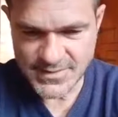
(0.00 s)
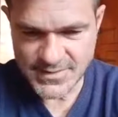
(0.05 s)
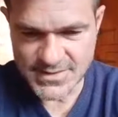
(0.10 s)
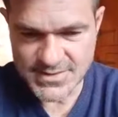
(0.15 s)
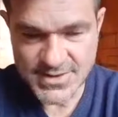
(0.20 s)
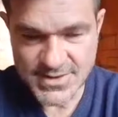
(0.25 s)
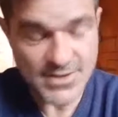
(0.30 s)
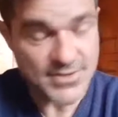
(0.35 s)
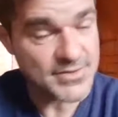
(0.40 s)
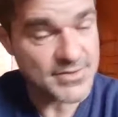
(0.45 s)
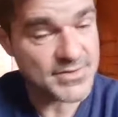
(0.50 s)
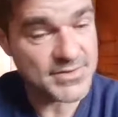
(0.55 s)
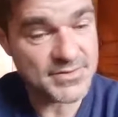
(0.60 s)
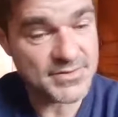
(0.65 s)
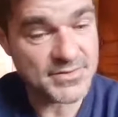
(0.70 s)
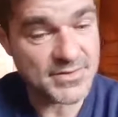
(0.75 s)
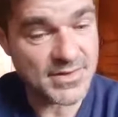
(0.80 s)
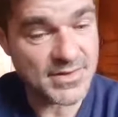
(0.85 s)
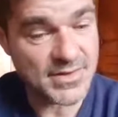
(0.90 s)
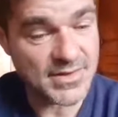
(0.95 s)

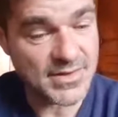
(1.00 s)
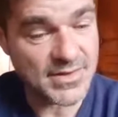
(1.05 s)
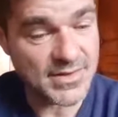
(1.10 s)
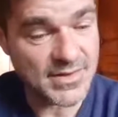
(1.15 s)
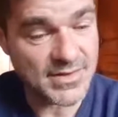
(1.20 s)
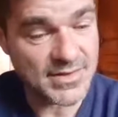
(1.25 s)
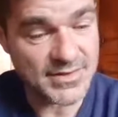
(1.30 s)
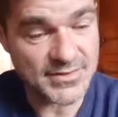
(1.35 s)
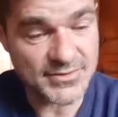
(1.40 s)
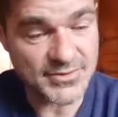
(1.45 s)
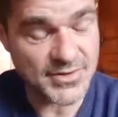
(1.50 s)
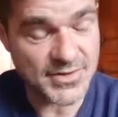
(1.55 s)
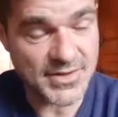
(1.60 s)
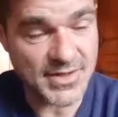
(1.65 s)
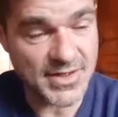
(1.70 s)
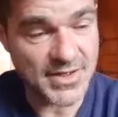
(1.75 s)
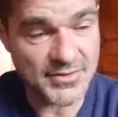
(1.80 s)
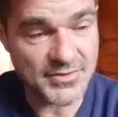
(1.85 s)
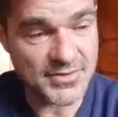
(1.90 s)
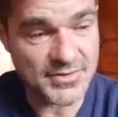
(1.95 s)
Darren, he's got
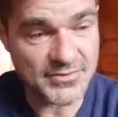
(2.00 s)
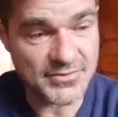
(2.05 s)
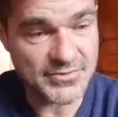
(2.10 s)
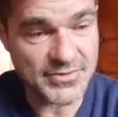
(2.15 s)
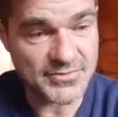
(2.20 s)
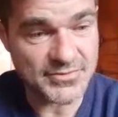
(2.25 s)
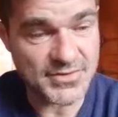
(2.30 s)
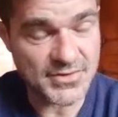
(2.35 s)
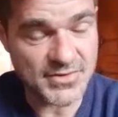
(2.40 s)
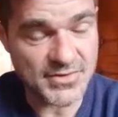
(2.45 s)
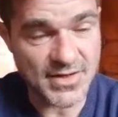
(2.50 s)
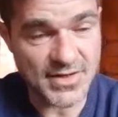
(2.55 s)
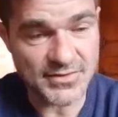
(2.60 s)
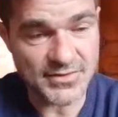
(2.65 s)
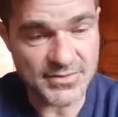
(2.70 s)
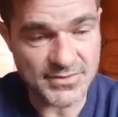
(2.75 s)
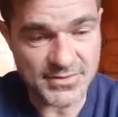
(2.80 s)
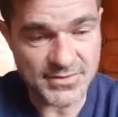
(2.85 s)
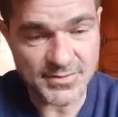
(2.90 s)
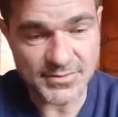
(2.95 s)

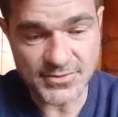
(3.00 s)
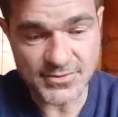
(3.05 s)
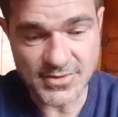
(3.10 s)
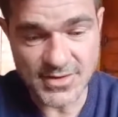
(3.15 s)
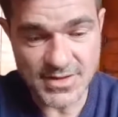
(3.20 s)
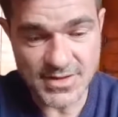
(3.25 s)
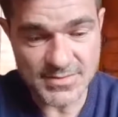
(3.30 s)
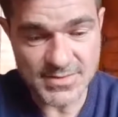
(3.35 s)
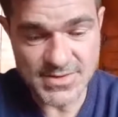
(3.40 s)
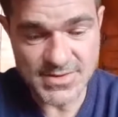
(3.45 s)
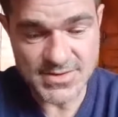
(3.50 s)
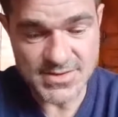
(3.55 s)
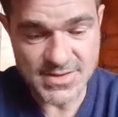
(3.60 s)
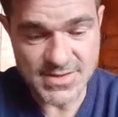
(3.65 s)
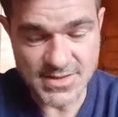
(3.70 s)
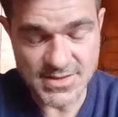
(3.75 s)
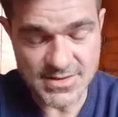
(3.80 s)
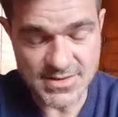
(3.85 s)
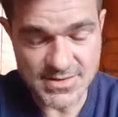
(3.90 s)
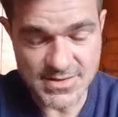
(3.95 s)
150,000 subscribers,
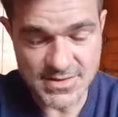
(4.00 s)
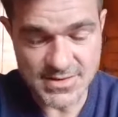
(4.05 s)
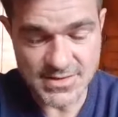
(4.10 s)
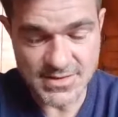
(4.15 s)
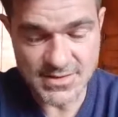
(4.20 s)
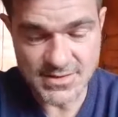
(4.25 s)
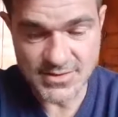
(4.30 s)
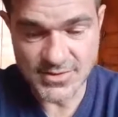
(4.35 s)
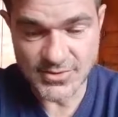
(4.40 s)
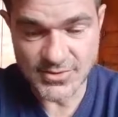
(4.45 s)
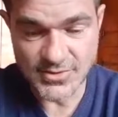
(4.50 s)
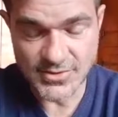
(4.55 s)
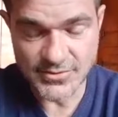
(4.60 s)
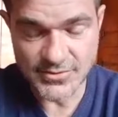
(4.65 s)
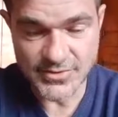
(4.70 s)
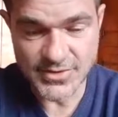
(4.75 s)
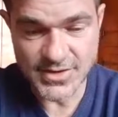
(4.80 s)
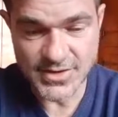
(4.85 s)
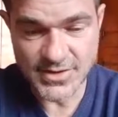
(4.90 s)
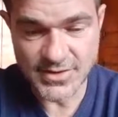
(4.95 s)
and the
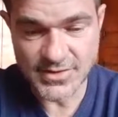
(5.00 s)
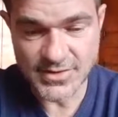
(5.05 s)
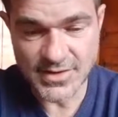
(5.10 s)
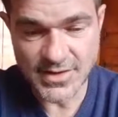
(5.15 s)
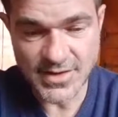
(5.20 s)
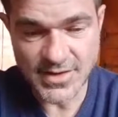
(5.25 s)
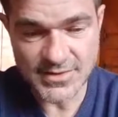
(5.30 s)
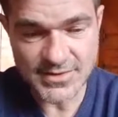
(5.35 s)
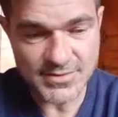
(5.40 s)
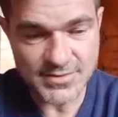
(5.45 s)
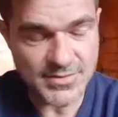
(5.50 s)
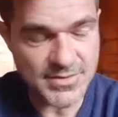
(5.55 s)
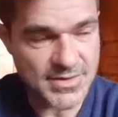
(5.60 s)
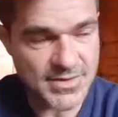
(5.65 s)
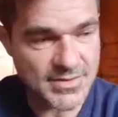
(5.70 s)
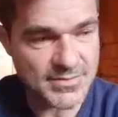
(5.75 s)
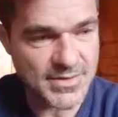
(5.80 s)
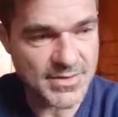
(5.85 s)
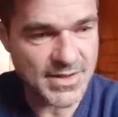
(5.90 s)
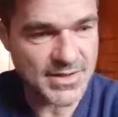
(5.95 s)
video that I did with
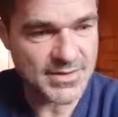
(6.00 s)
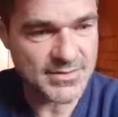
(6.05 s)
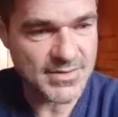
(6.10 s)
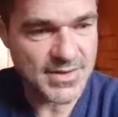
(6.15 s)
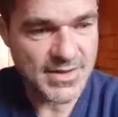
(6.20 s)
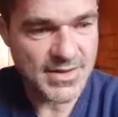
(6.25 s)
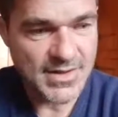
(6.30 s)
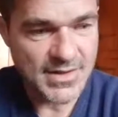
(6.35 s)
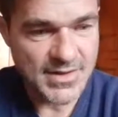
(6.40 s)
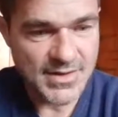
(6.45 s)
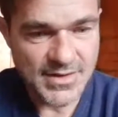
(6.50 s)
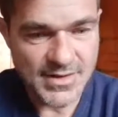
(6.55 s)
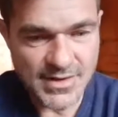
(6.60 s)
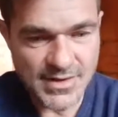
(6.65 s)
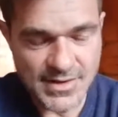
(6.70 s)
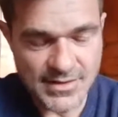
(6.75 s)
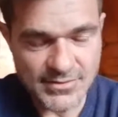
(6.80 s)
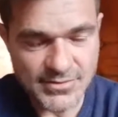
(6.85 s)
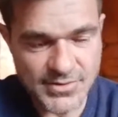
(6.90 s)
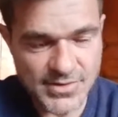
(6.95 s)
him had
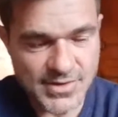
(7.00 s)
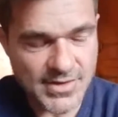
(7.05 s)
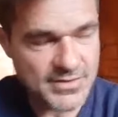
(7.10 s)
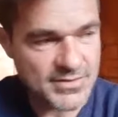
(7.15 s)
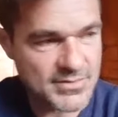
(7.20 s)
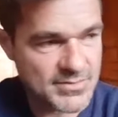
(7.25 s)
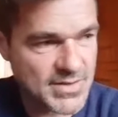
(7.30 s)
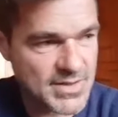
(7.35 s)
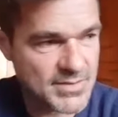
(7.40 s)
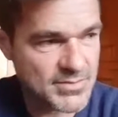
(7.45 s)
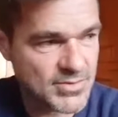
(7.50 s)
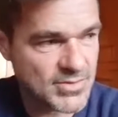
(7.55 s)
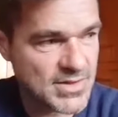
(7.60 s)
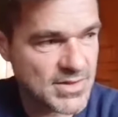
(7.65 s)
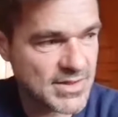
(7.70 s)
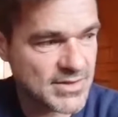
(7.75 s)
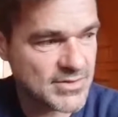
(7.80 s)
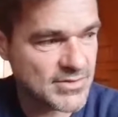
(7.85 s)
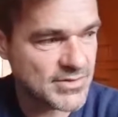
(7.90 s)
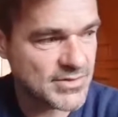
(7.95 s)
11,000 people
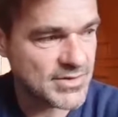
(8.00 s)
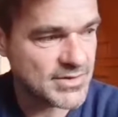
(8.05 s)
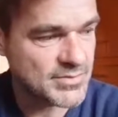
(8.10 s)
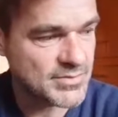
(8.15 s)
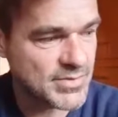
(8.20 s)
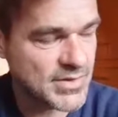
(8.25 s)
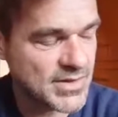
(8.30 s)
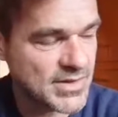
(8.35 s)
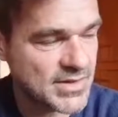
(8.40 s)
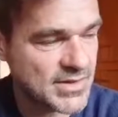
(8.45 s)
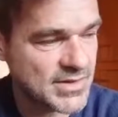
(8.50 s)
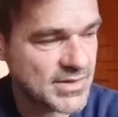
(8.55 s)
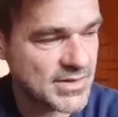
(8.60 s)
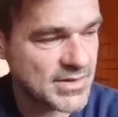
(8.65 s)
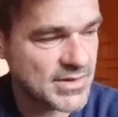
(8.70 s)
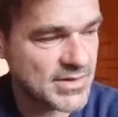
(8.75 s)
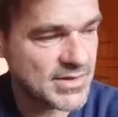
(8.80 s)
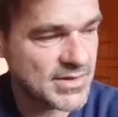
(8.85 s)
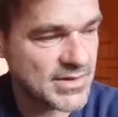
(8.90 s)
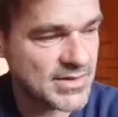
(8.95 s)
click on it by the
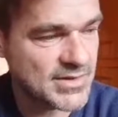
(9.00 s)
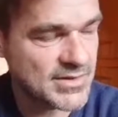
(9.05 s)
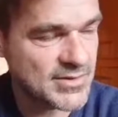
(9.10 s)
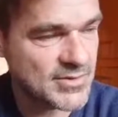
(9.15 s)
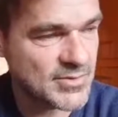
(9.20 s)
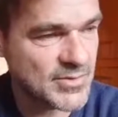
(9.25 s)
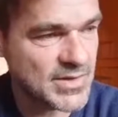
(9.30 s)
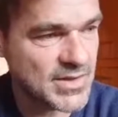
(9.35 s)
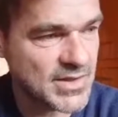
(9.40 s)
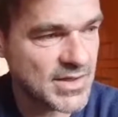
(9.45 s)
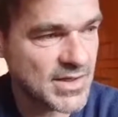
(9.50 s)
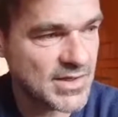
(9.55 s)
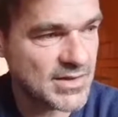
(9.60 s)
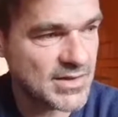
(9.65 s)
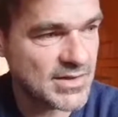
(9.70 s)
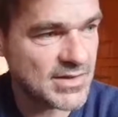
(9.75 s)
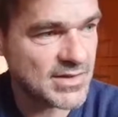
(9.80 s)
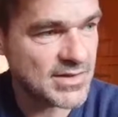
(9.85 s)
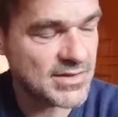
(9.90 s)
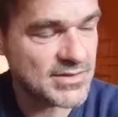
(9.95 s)
end of the
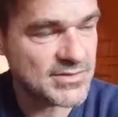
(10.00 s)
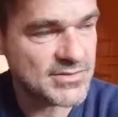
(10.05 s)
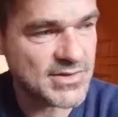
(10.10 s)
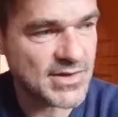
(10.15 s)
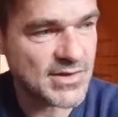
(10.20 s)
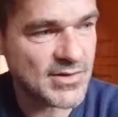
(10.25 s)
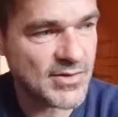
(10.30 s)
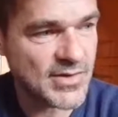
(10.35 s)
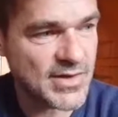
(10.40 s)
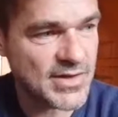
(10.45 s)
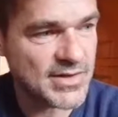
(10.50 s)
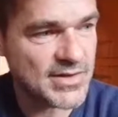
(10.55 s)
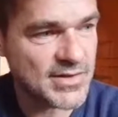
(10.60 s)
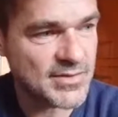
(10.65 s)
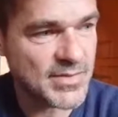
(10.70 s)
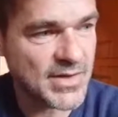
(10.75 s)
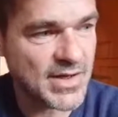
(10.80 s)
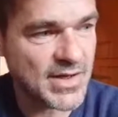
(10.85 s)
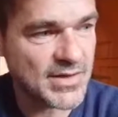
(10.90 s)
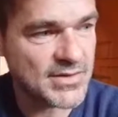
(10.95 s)
weekend, and it generated
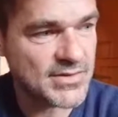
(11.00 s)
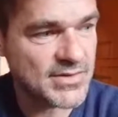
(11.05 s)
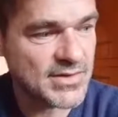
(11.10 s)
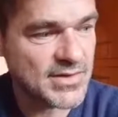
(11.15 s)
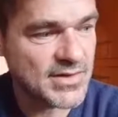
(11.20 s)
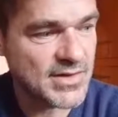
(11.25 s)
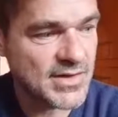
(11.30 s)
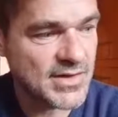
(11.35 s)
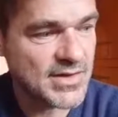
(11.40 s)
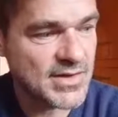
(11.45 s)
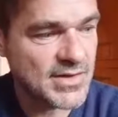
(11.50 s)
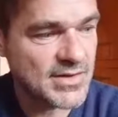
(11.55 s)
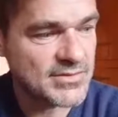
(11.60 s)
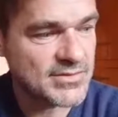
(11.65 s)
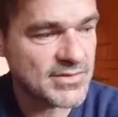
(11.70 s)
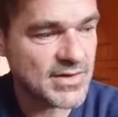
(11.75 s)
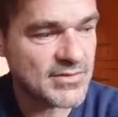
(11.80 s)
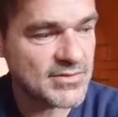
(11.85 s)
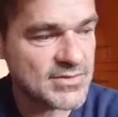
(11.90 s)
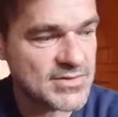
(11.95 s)
about
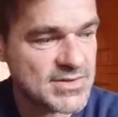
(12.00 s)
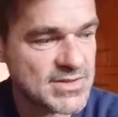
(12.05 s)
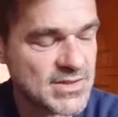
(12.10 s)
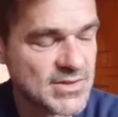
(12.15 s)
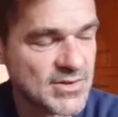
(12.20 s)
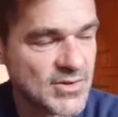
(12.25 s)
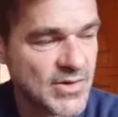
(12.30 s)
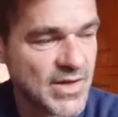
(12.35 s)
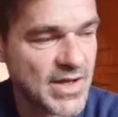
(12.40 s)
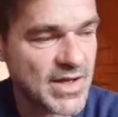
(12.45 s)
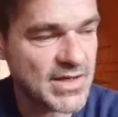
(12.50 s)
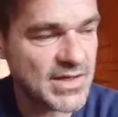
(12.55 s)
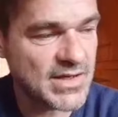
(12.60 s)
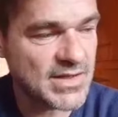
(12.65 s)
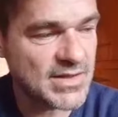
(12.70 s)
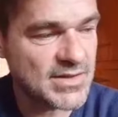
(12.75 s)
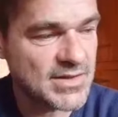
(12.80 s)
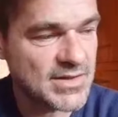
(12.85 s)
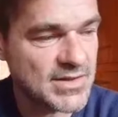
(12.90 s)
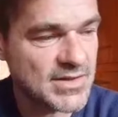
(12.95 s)
70 or
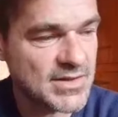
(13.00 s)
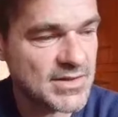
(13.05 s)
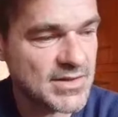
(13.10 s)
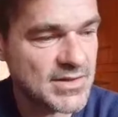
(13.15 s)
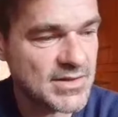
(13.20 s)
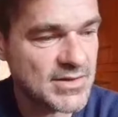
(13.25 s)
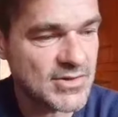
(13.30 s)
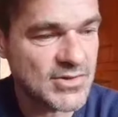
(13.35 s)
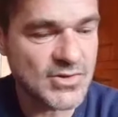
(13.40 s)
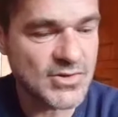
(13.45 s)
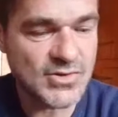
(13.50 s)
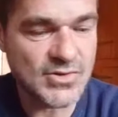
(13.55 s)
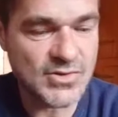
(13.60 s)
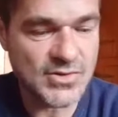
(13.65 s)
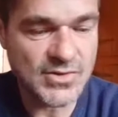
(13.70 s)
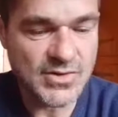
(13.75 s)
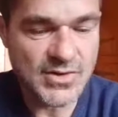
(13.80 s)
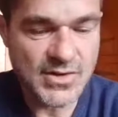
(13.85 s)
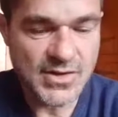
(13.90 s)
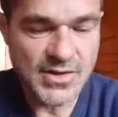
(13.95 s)
80
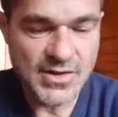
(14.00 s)
new